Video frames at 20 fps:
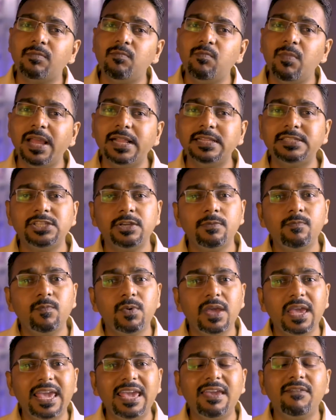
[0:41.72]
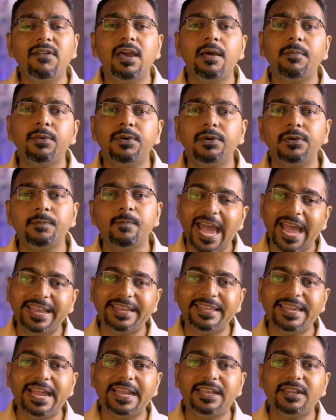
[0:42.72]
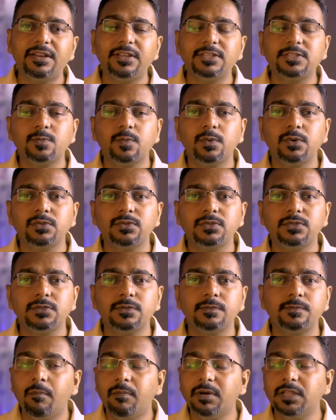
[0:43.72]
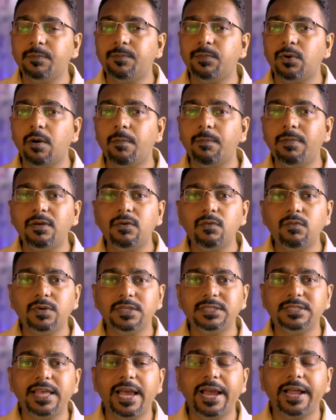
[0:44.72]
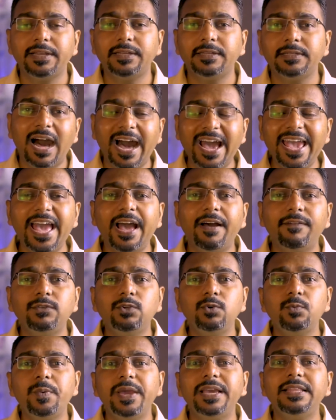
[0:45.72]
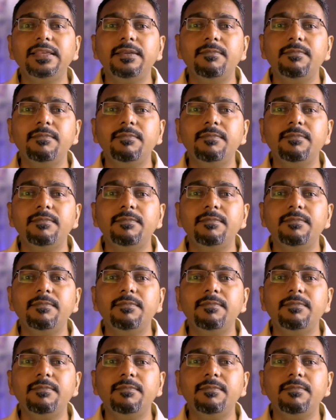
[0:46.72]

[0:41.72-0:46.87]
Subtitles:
MailChimp, Aweber, and GetResponse. But the problem was that I have to pay the